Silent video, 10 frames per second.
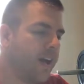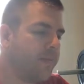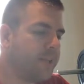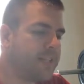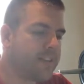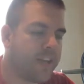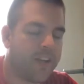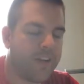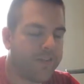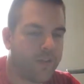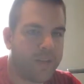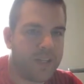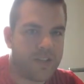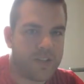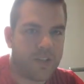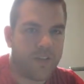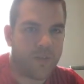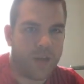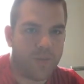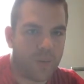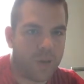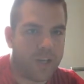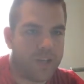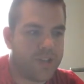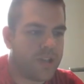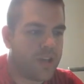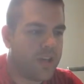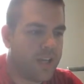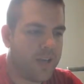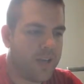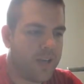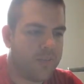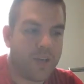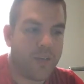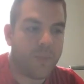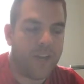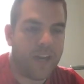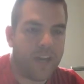it's not enough for me to just cover my mortgage and be done with it.